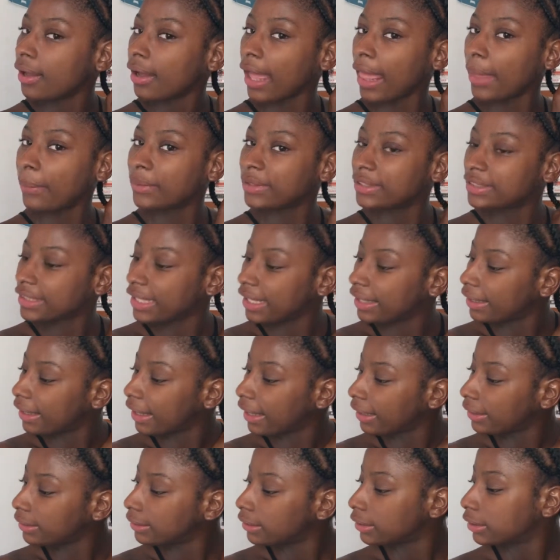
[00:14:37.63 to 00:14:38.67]
I would say
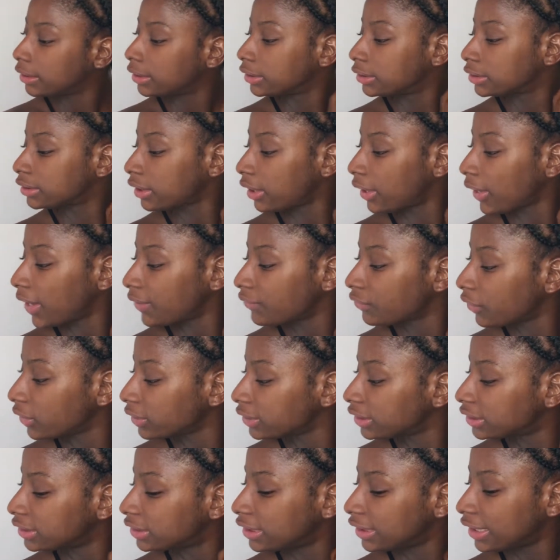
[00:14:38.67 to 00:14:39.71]
that. So I've
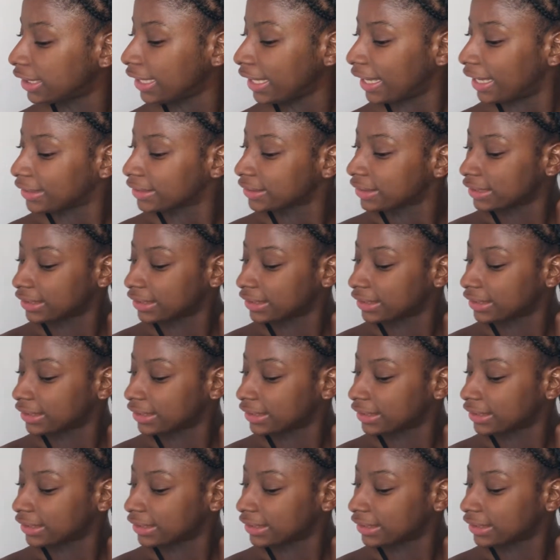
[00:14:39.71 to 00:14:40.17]
gotten to the ends,